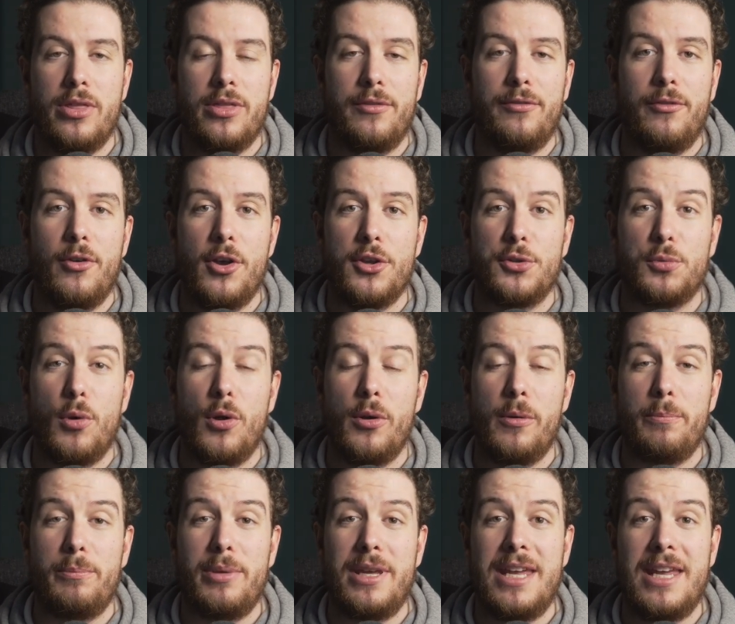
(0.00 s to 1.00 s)
The first
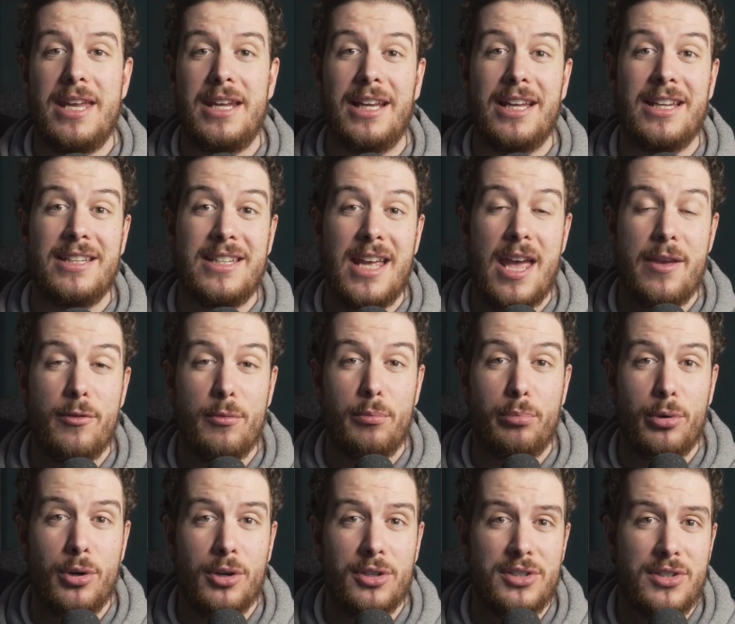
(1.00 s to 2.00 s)
one being David
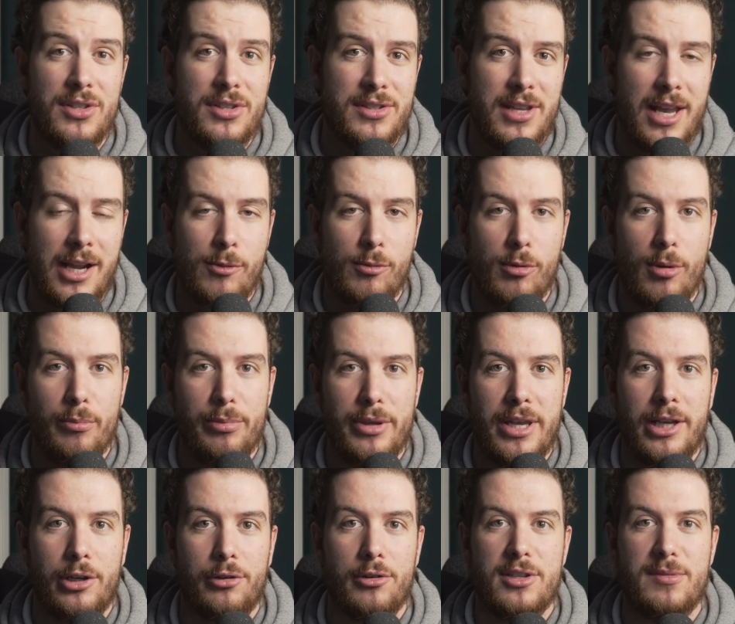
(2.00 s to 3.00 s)
Brooks and the second one
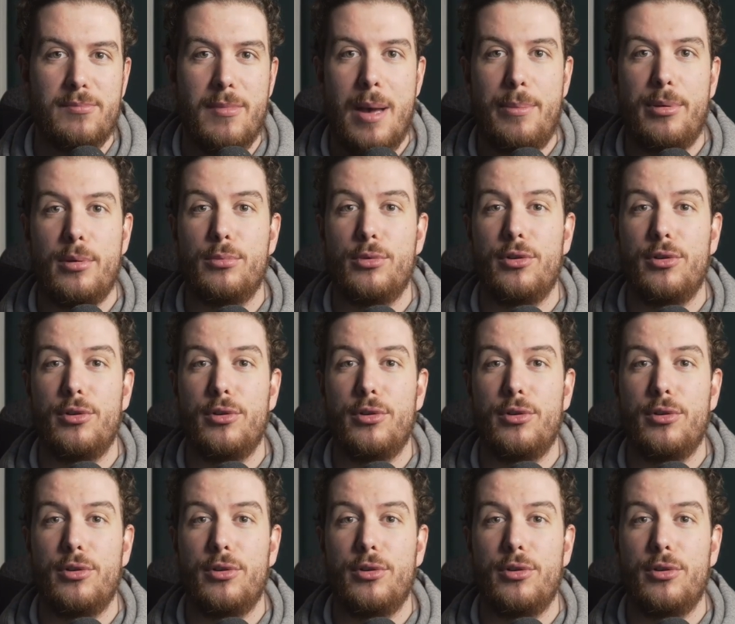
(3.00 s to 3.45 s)
being Chris Mepham.